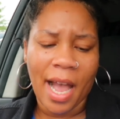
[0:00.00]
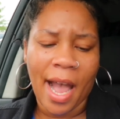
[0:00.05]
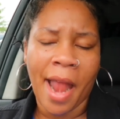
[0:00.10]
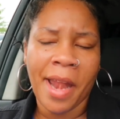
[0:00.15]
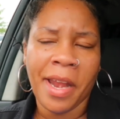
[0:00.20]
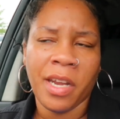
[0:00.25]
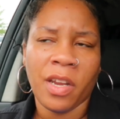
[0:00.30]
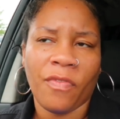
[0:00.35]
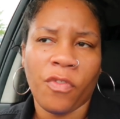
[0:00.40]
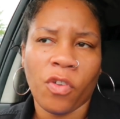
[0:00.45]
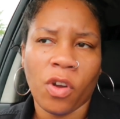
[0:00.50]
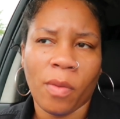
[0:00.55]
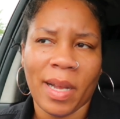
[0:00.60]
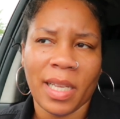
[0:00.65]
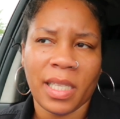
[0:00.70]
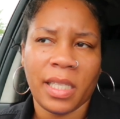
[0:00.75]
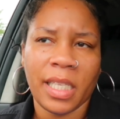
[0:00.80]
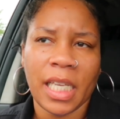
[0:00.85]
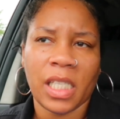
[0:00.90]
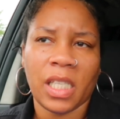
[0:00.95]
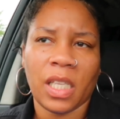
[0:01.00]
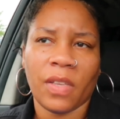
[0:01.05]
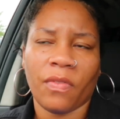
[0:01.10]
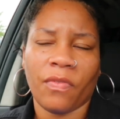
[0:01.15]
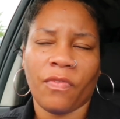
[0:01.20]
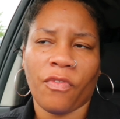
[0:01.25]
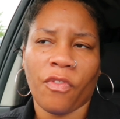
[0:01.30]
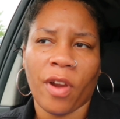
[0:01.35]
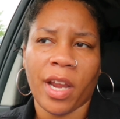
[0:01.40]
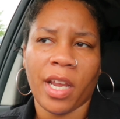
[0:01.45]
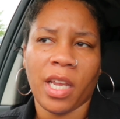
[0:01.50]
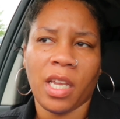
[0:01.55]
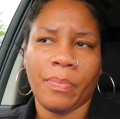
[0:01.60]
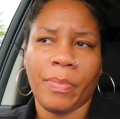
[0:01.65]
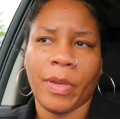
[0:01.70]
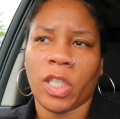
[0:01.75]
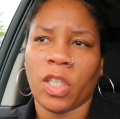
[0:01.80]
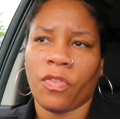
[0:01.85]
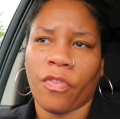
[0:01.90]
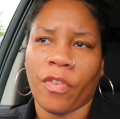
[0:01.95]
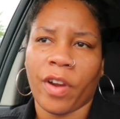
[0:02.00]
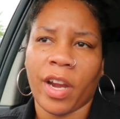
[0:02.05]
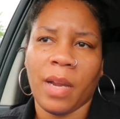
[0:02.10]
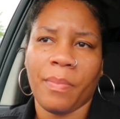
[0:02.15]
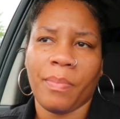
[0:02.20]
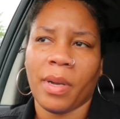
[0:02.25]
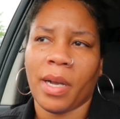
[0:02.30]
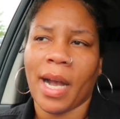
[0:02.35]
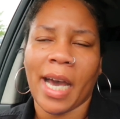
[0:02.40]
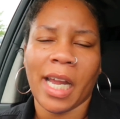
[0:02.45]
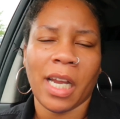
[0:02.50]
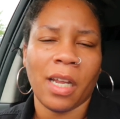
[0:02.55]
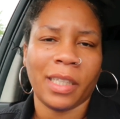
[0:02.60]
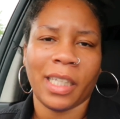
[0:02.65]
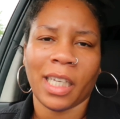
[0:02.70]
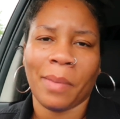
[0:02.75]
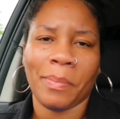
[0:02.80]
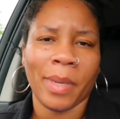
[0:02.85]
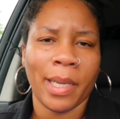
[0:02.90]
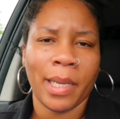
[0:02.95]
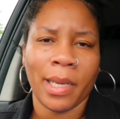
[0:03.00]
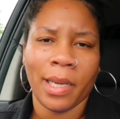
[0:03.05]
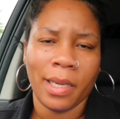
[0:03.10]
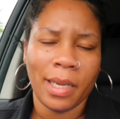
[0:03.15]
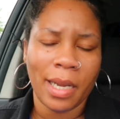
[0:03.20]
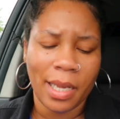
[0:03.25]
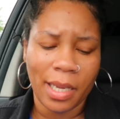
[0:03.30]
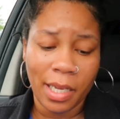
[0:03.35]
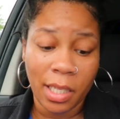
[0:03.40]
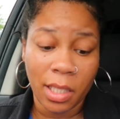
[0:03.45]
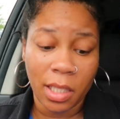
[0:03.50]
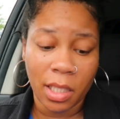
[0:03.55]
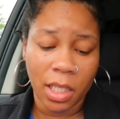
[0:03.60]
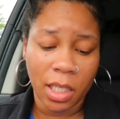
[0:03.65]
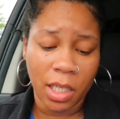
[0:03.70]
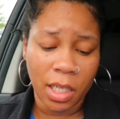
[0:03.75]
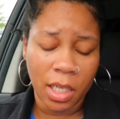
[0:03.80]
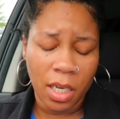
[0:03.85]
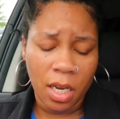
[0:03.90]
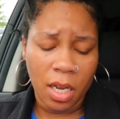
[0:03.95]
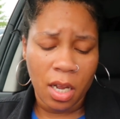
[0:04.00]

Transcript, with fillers: I need a four by six frame, picture frame, but I don't think I'm gonna get it today either.